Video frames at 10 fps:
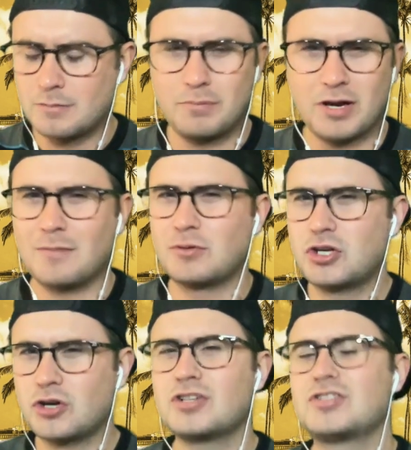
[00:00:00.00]
but I'm
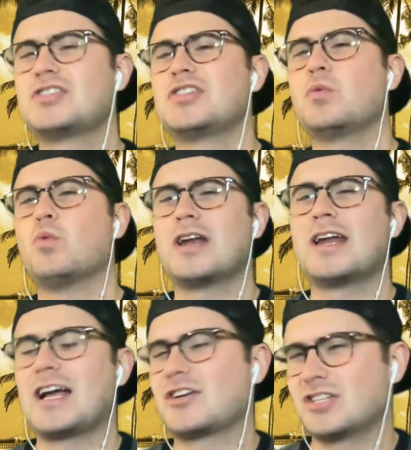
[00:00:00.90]
curious to see what it
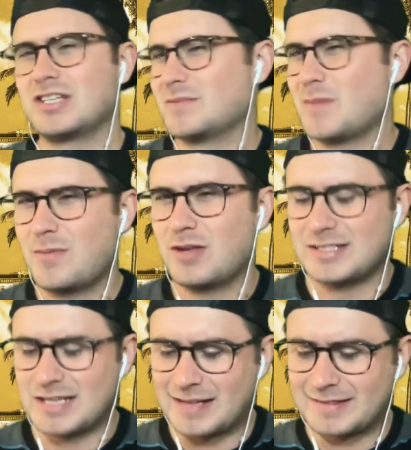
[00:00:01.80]
actually is. Maybe
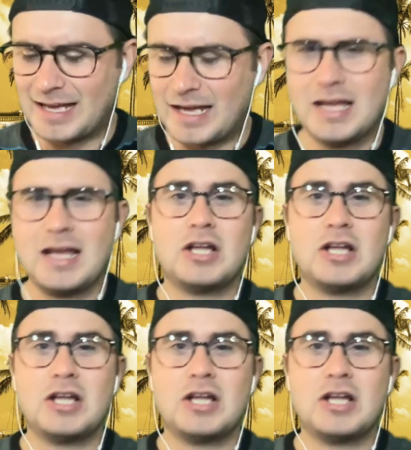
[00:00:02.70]
it's not that...